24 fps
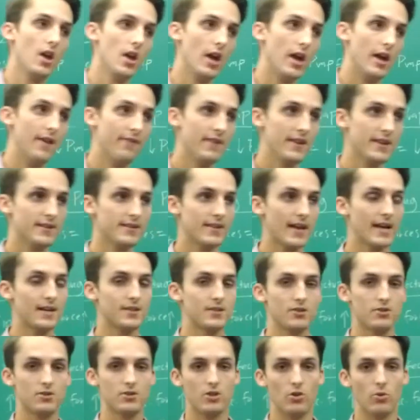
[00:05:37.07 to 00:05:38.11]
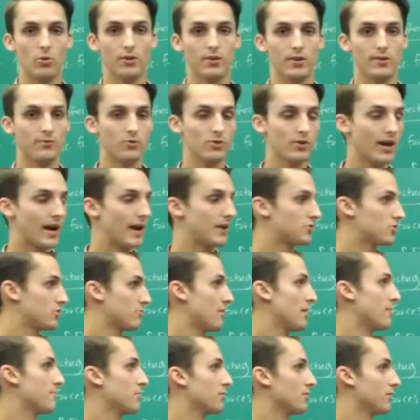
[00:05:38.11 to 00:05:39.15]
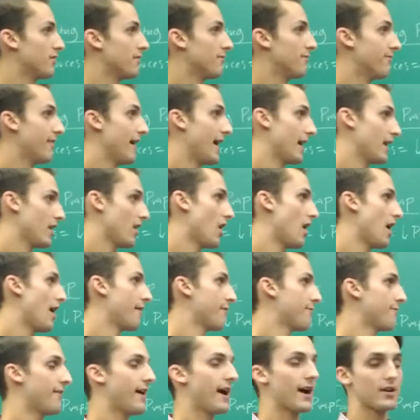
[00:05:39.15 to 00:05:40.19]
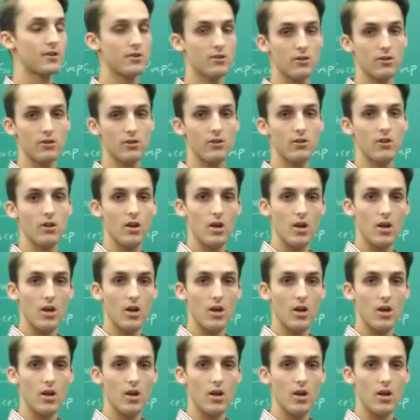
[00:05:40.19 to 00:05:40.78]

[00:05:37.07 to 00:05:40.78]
And this had to do with, if you guys remember, the Van't Hoff factor.